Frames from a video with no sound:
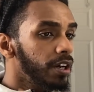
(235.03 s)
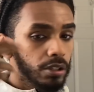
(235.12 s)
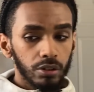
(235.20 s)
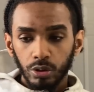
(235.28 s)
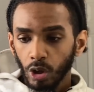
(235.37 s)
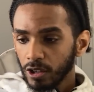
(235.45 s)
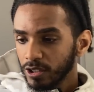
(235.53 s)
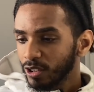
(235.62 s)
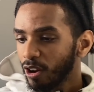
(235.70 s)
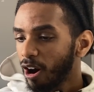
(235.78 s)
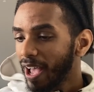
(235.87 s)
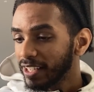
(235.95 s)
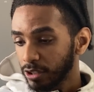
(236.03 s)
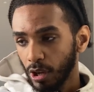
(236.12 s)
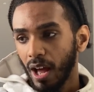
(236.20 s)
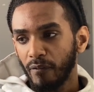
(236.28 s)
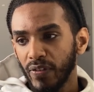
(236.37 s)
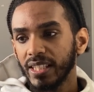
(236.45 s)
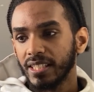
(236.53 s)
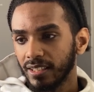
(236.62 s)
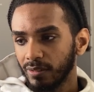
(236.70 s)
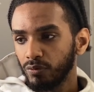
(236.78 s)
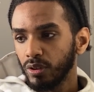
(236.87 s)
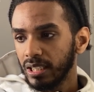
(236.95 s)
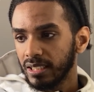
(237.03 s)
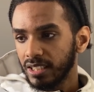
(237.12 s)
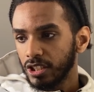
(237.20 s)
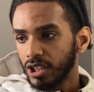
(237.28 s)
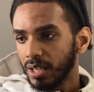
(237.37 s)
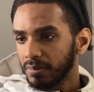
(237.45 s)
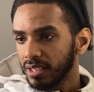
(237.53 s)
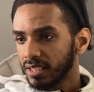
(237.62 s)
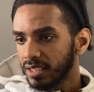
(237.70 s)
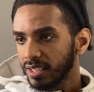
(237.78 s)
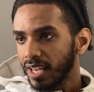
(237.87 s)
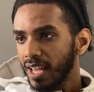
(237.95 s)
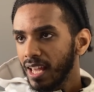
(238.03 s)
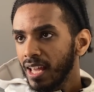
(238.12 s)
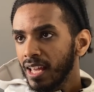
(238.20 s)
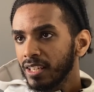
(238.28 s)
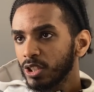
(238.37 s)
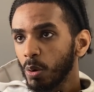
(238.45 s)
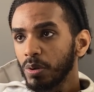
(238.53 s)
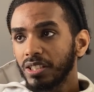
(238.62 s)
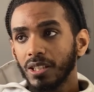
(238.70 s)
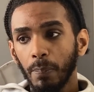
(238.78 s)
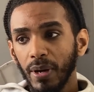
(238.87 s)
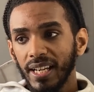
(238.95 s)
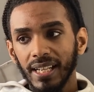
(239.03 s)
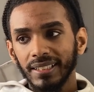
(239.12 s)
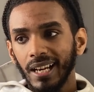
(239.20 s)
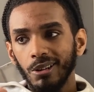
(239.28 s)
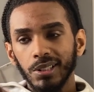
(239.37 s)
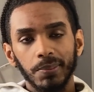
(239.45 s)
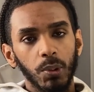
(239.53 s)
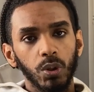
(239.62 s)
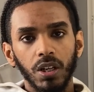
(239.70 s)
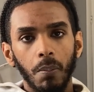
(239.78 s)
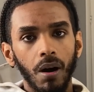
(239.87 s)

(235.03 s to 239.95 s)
dons. Alright, so I think this is a really CGM this. Someone needs to break it down to me what the